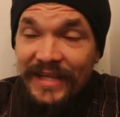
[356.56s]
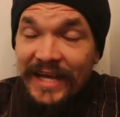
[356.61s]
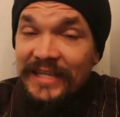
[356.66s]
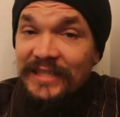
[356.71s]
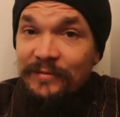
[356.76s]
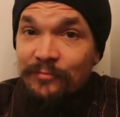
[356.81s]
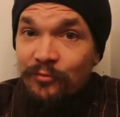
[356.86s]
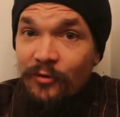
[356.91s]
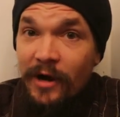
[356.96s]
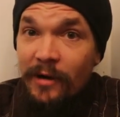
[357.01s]

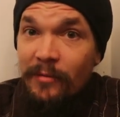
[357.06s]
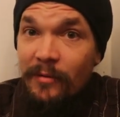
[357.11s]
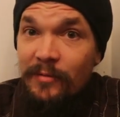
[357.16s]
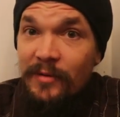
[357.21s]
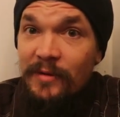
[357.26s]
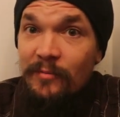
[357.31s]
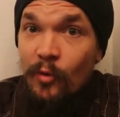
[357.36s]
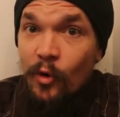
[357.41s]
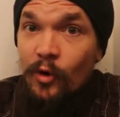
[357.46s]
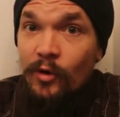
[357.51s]
That's
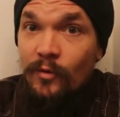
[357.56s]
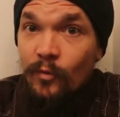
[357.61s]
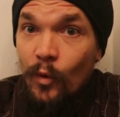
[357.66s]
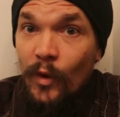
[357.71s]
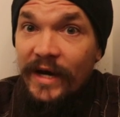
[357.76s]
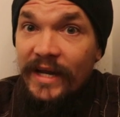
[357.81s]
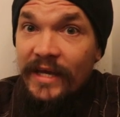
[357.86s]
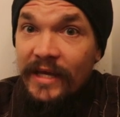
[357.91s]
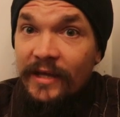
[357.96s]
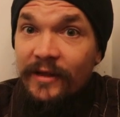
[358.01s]
probably more
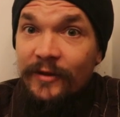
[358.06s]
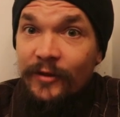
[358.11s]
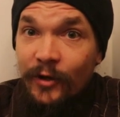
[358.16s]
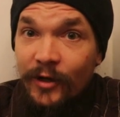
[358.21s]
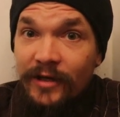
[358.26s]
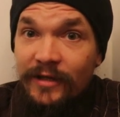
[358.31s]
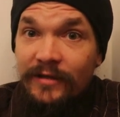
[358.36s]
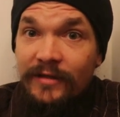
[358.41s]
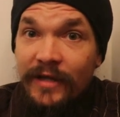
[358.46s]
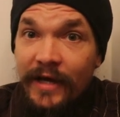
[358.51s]
what he
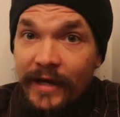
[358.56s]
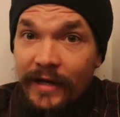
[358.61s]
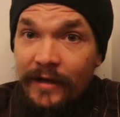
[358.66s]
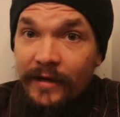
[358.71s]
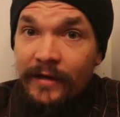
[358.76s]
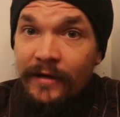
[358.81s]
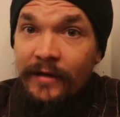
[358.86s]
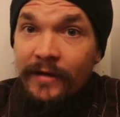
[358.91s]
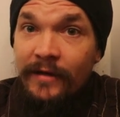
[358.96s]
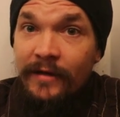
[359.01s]
looked
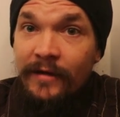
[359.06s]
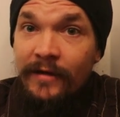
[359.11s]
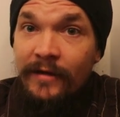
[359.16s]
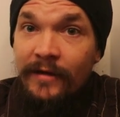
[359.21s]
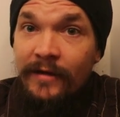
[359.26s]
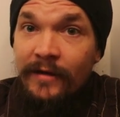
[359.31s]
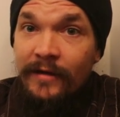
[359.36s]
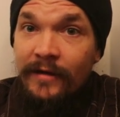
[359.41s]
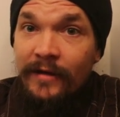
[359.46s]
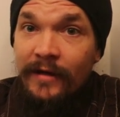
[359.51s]
like.
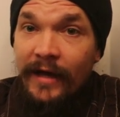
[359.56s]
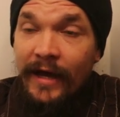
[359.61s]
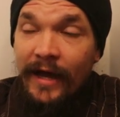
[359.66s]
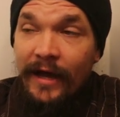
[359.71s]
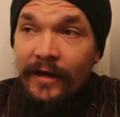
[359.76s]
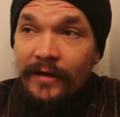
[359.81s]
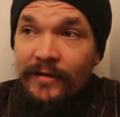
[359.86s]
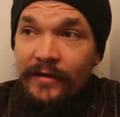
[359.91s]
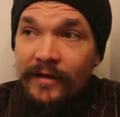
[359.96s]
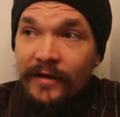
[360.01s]

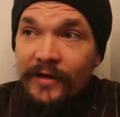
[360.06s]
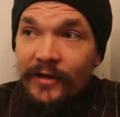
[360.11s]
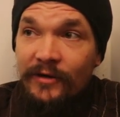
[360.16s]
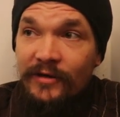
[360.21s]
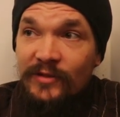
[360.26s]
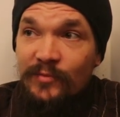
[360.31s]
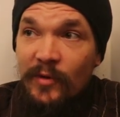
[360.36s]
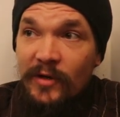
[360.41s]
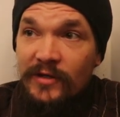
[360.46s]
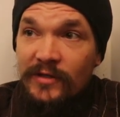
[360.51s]
And,
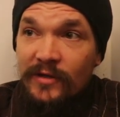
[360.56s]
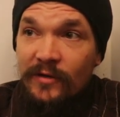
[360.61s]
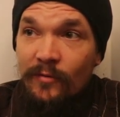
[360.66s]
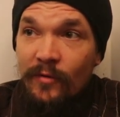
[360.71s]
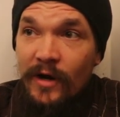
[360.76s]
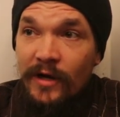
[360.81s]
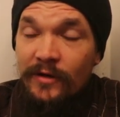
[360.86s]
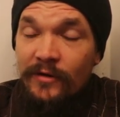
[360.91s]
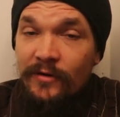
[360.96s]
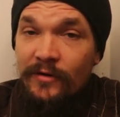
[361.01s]
especially
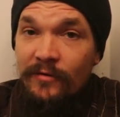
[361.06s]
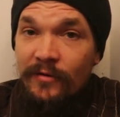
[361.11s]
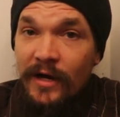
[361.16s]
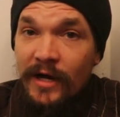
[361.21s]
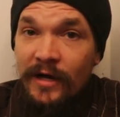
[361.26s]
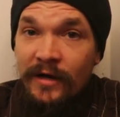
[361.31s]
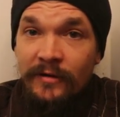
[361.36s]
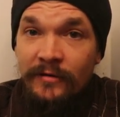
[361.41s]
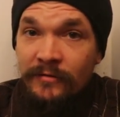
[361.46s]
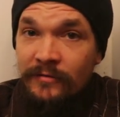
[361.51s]
wandering
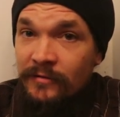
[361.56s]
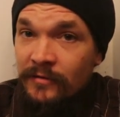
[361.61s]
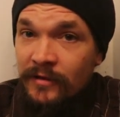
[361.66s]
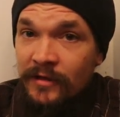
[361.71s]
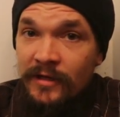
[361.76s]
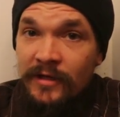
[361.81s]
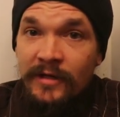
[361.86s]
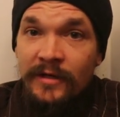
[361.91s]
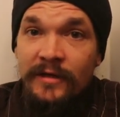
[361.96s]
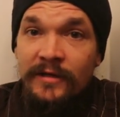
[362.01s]
around
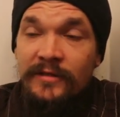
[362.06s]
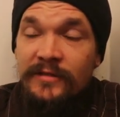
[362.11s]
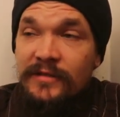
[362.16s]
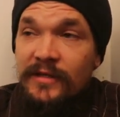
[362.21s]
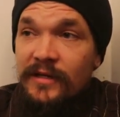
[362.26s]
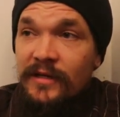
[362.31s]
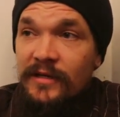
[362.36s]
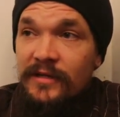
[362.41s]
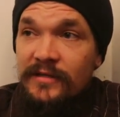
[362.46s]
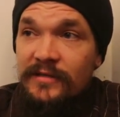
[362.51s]

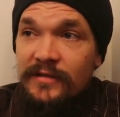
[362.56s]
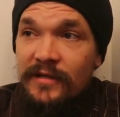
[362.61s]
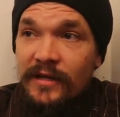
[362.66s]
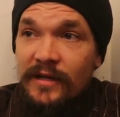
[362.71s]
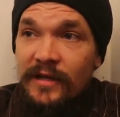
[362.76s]
city to